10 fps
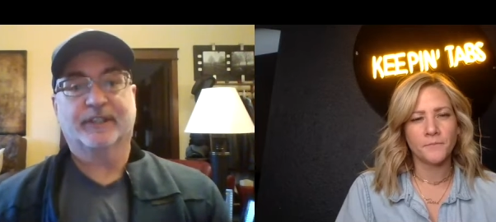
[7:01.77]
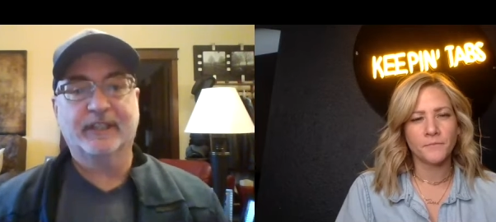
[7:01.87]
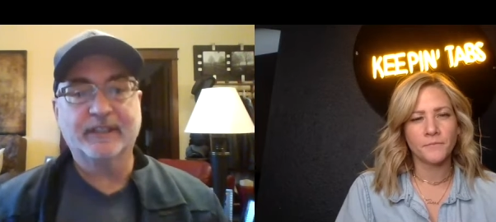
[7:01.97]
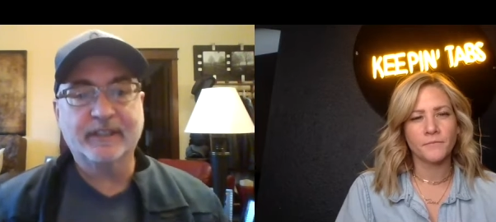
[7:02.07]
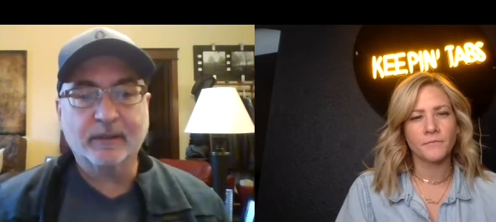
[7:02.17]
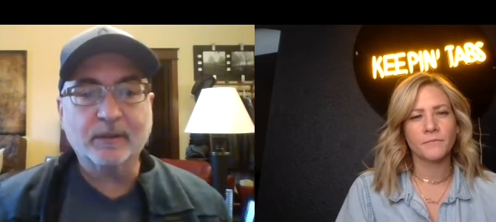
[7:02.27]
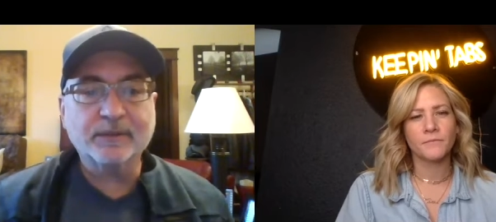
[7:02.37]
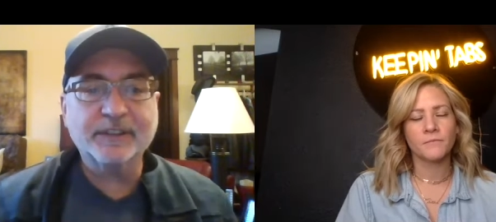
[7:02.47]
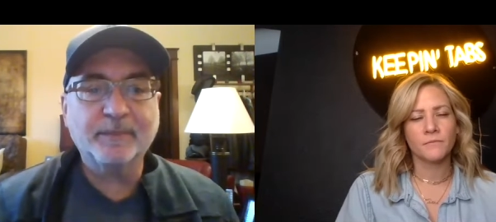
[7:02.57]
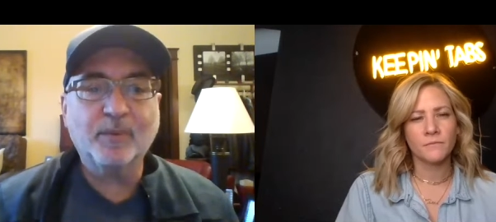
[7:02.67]
Speaker 1: until
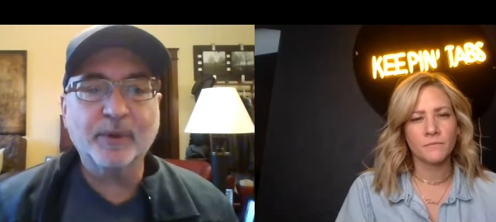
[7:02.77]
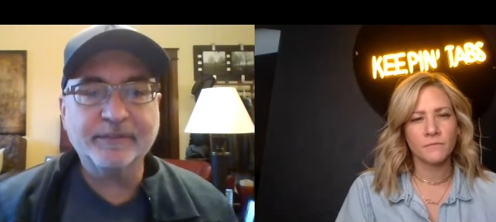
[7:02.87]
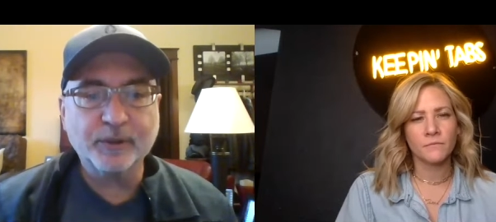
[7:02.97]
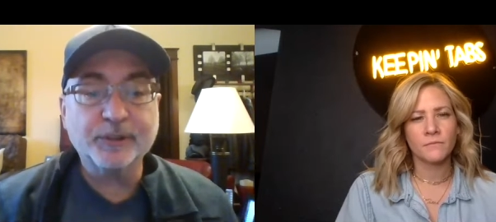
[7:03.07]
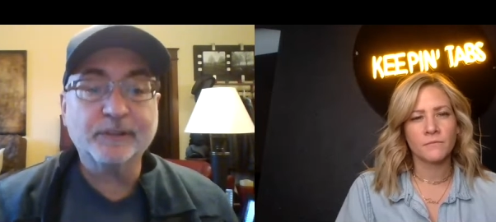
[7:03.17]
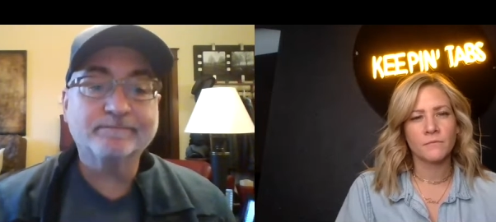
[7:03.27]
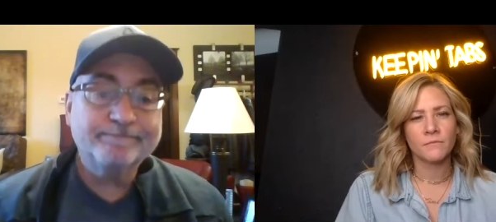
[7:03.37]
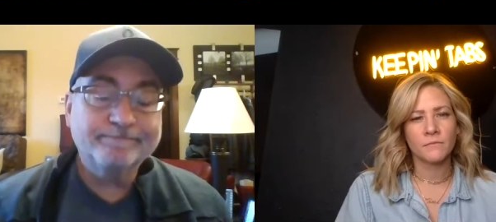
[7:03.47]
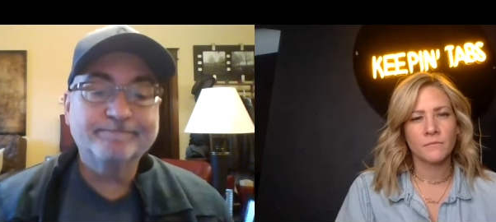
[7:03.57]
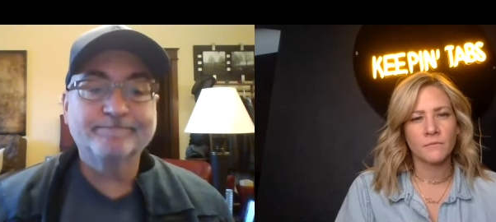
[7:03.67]
some point in the future.
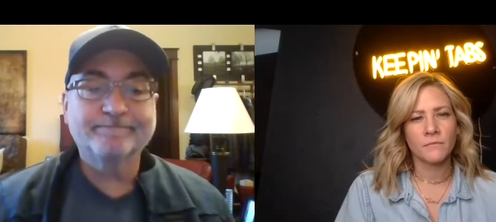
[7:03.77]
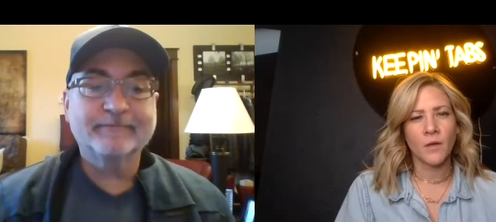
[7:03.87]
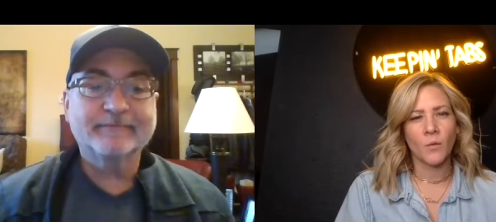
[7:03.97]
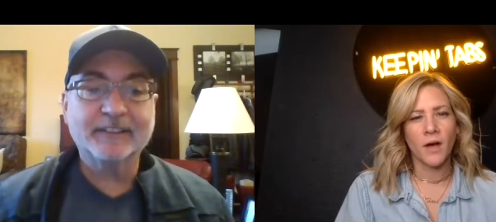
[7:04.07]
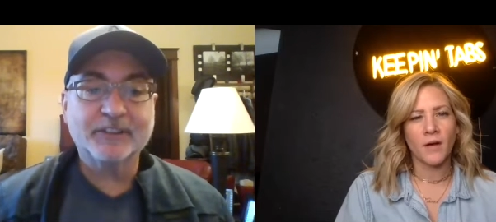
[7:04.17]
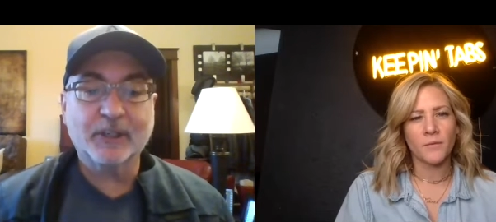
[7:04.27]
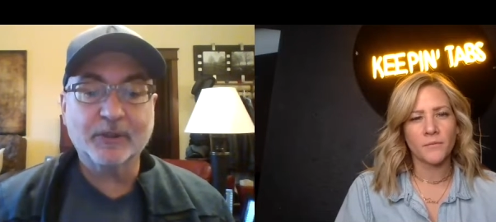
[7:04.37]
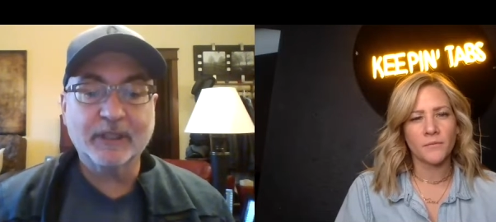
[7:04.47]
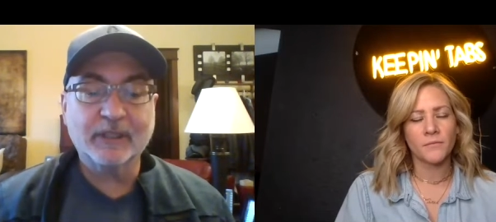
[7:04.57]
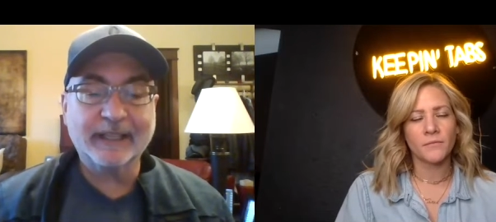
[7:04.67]
And so, you
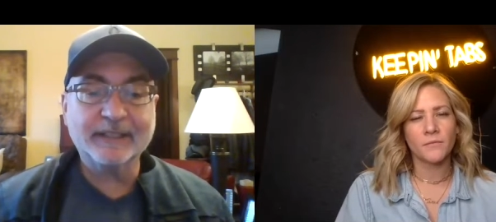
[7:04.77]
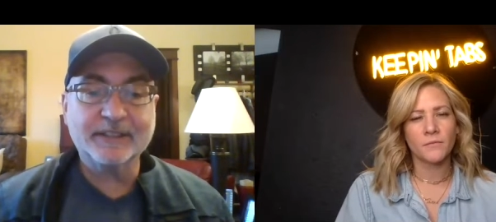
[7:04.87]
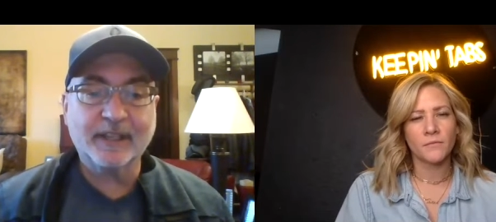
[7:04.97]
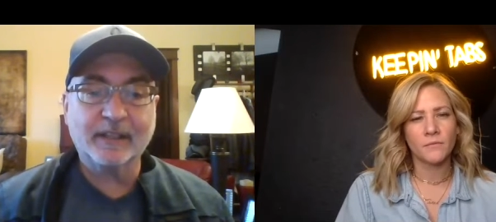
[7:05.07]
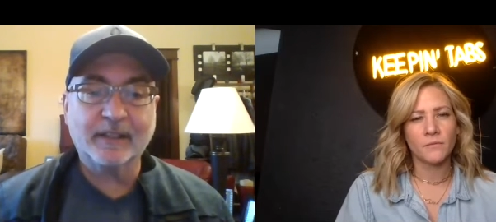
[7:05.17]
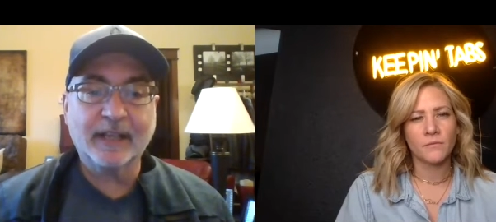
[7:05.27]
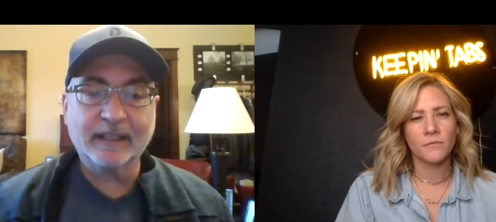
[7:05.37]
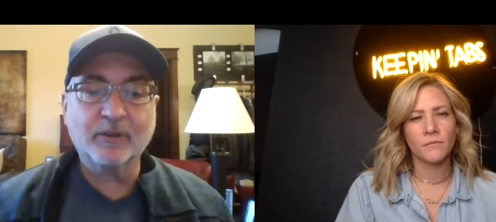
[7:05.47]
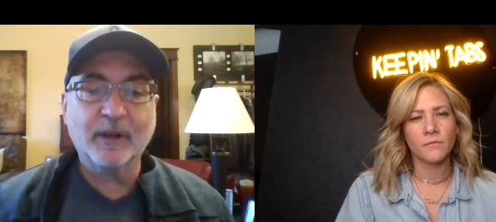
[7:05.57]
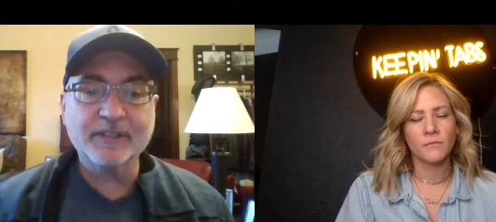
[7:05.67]
know, that's
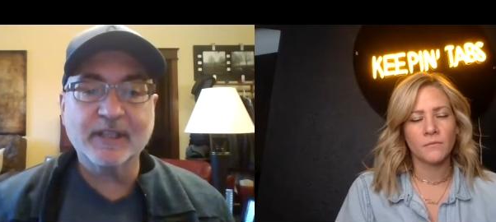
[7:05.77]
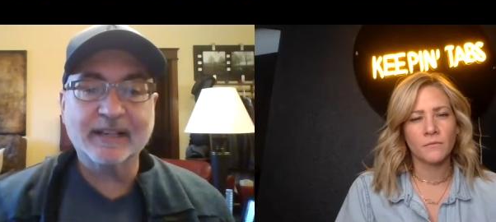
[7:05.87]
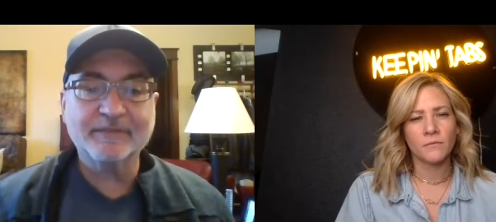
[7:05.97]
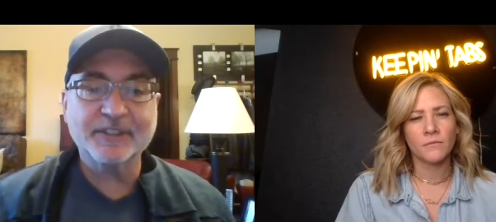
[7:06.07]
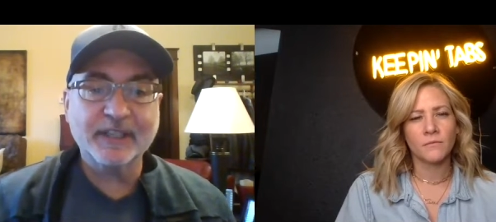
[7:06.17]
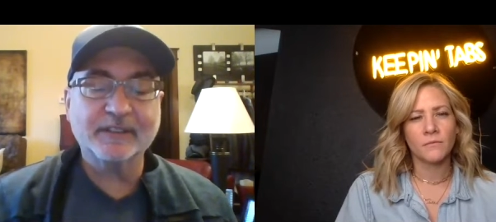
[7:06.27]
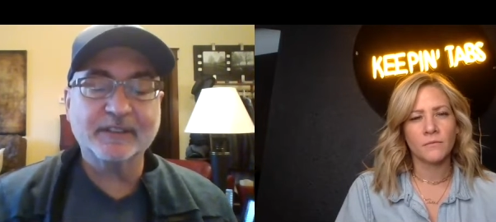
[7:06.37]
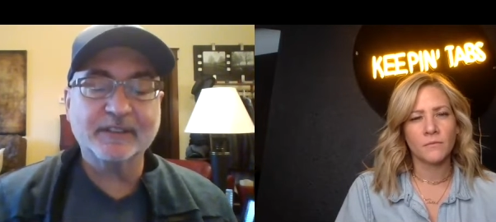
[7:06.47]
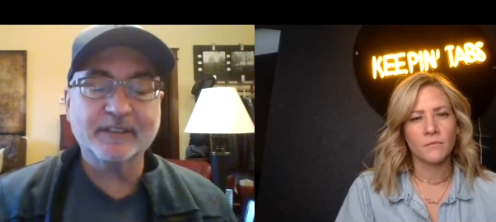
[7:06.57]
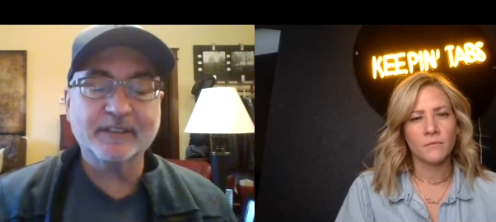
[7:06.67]
that creates a lot of
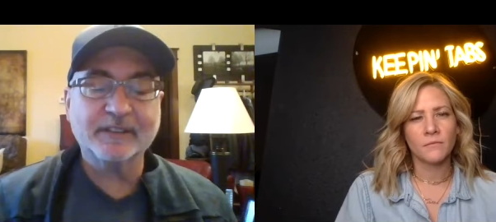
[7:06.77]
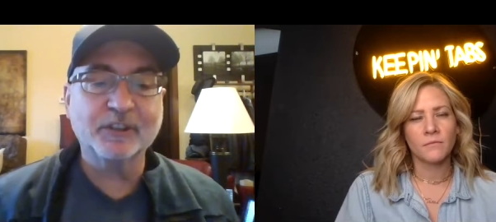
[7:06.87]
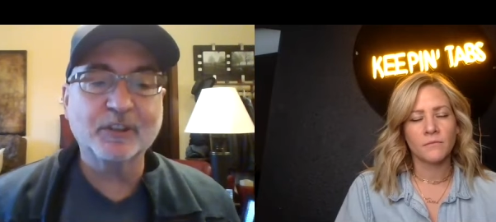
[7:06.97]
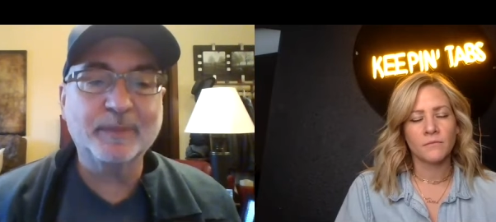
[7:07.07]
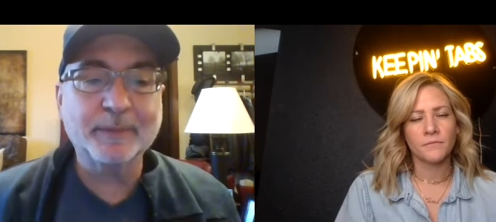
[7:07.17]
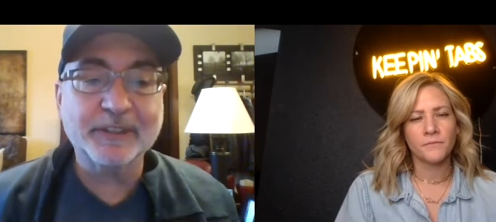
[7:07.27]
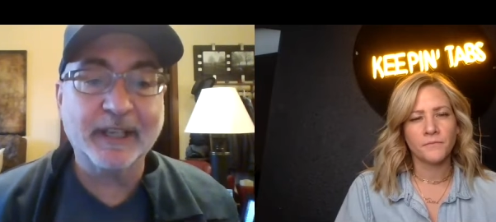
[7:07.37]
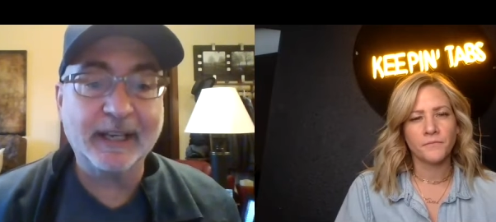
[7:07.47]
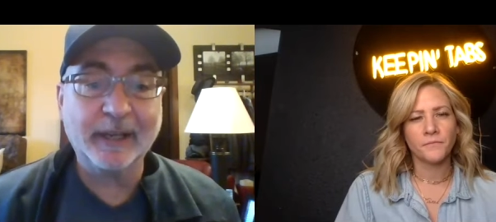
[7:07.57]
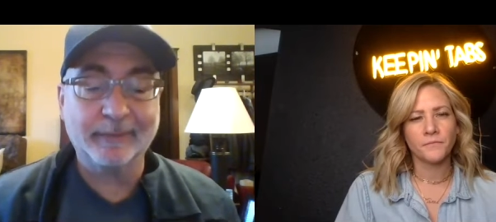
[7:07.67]
incentive too. People say, "Hey,
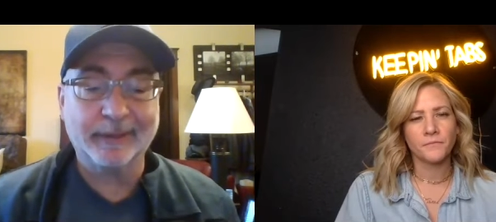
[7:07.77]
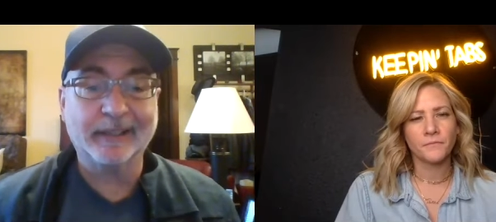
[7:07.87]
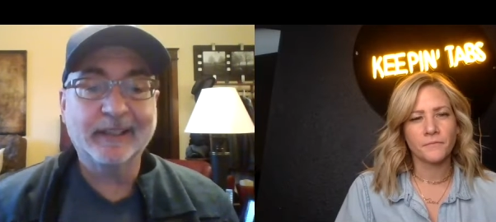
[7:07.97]
wait a minute.